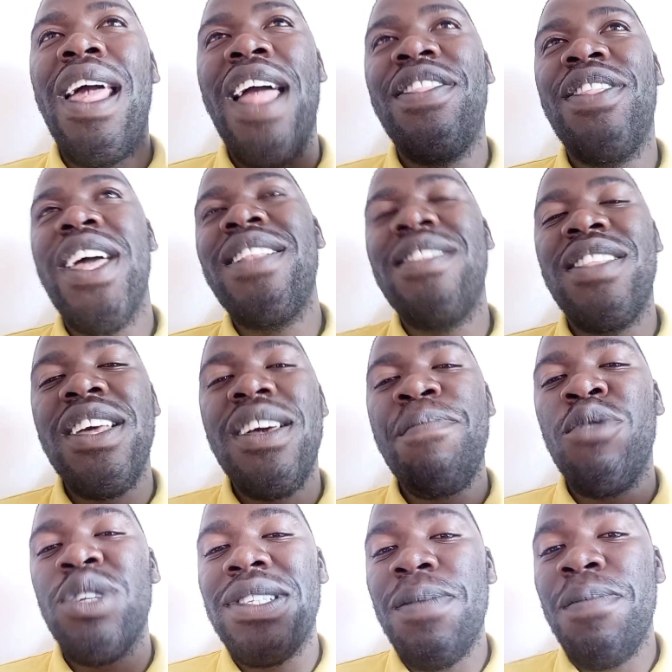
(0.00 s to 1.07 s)
And then the
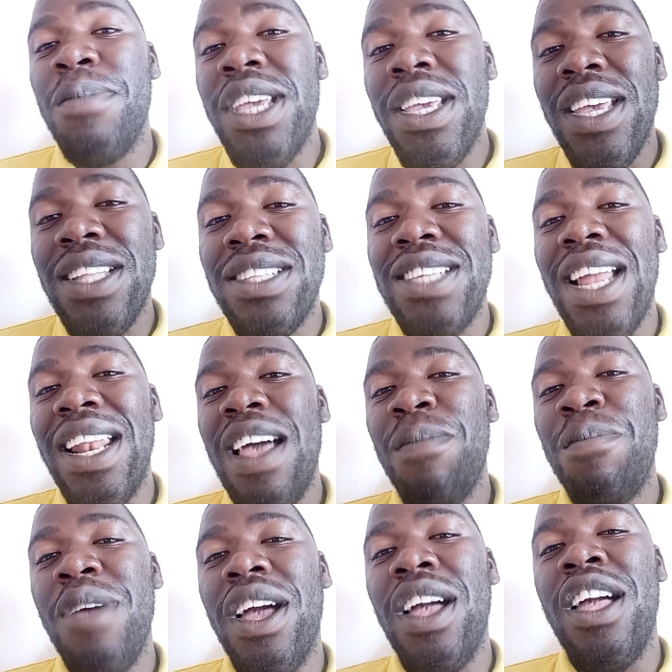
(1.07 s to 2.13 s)
Mozambican
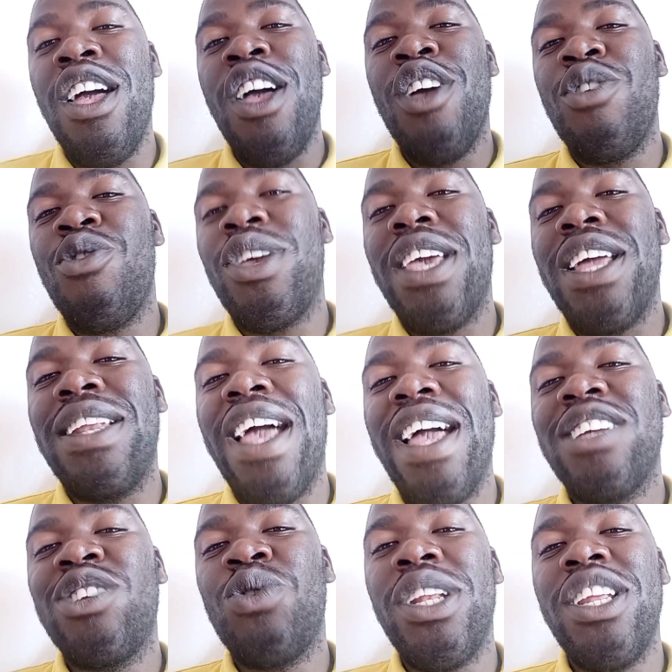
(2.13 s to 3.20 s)
tilapia, you can
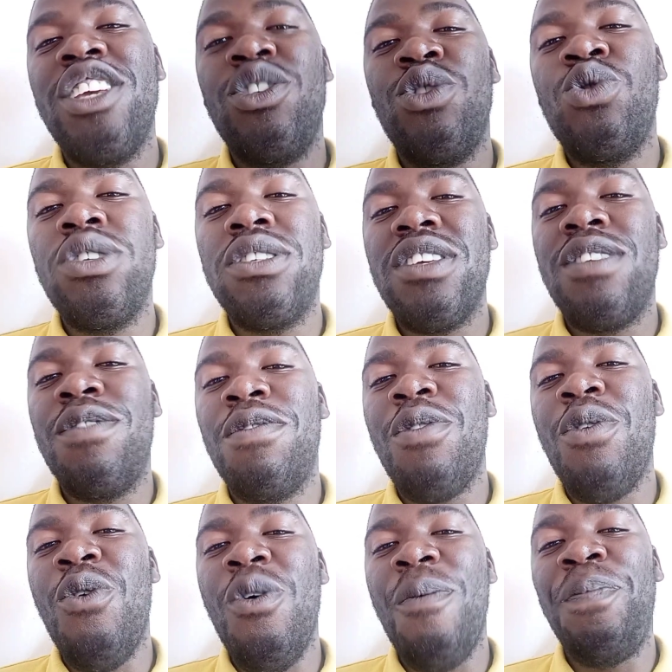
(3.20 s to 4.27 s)
actually use it
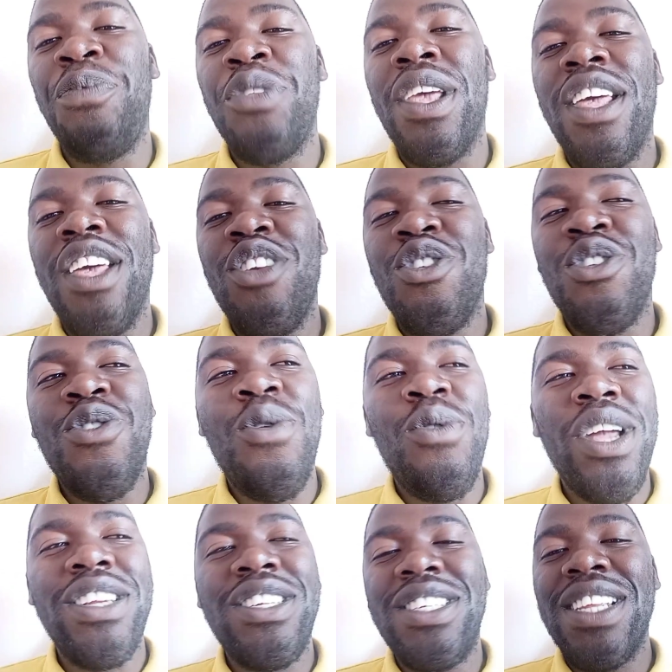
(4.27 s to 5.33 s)
for,
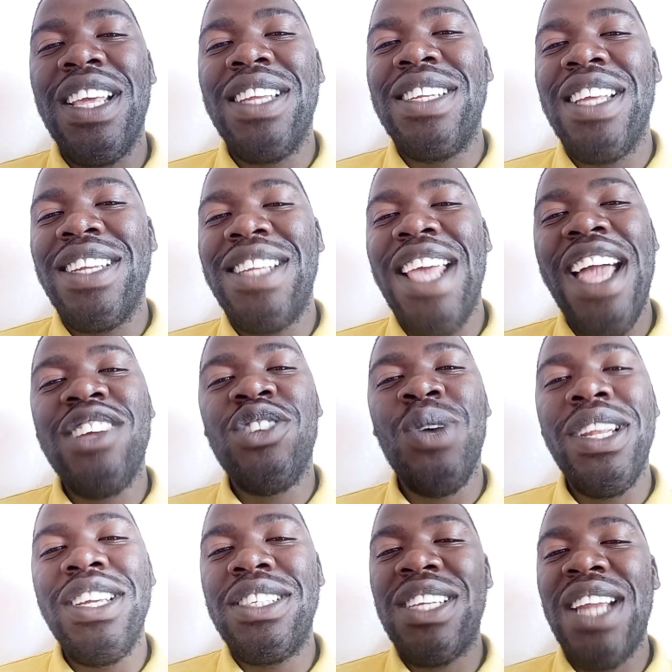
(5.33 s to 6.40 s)
it
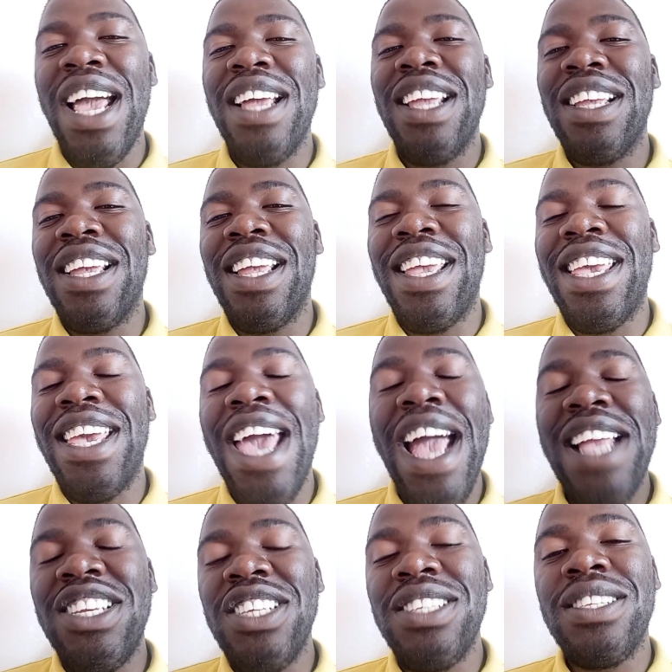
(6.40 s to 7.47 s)
actually it
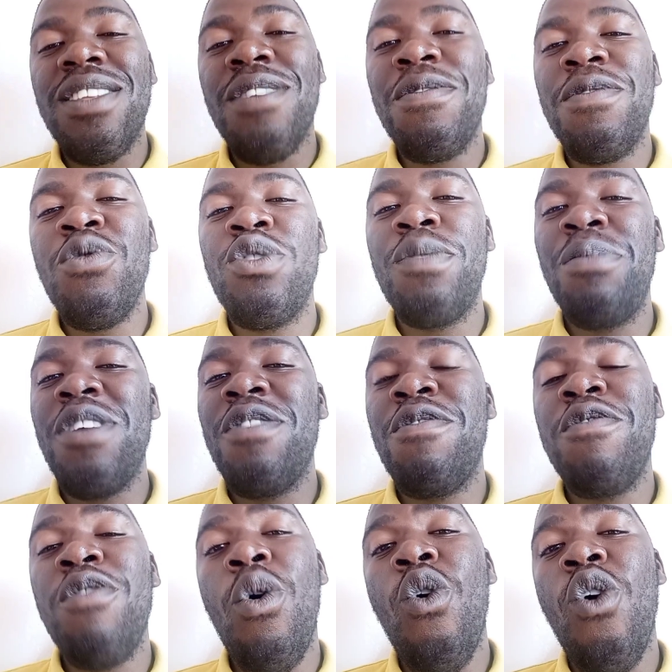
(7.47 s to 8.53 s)
catches the food
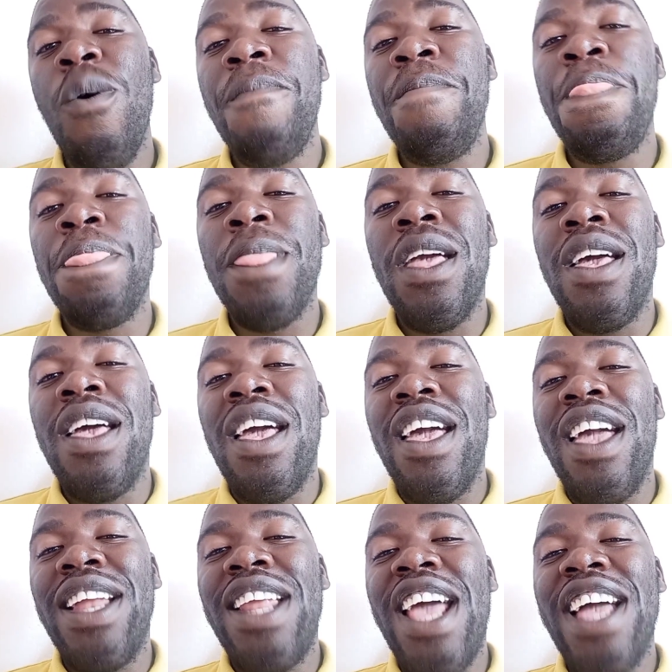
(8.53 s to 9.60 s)
before
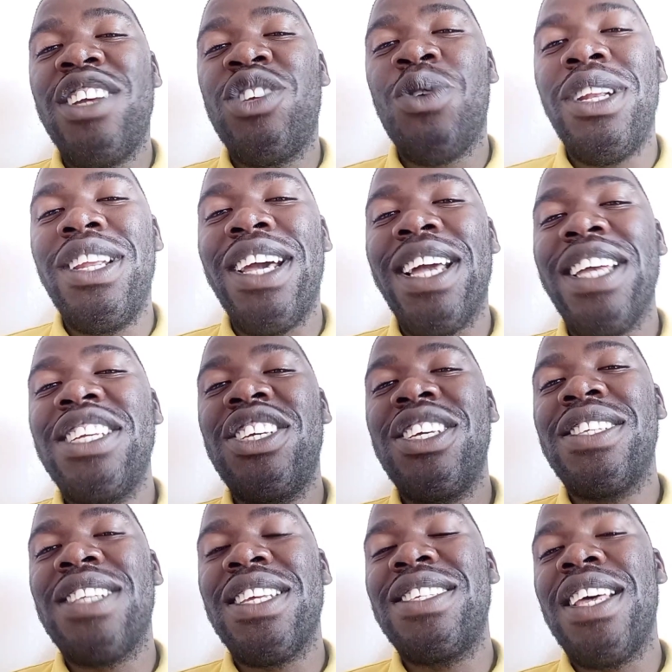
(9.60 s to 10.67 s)
it actually
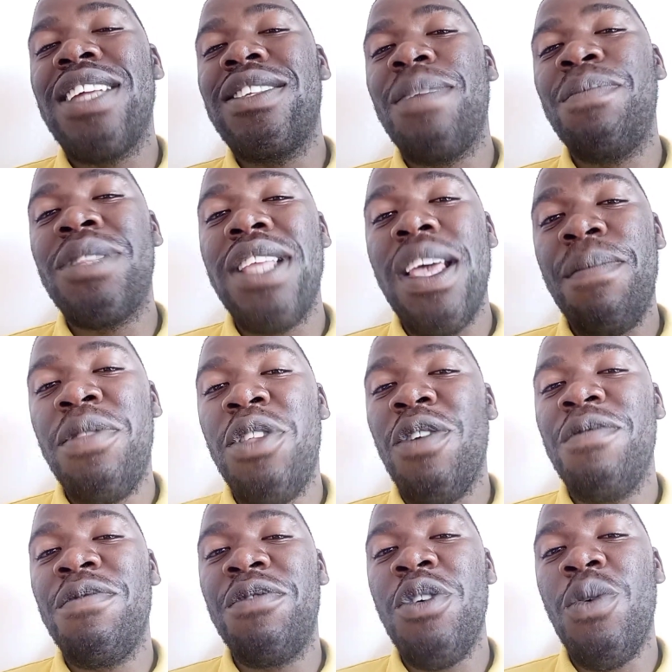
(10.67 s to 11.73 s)
reaches a certain depth
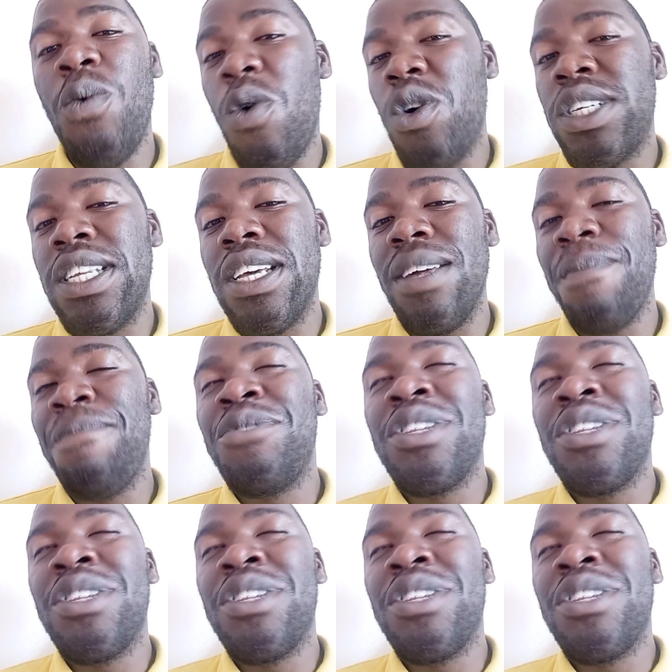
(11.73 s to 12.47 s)
of the water.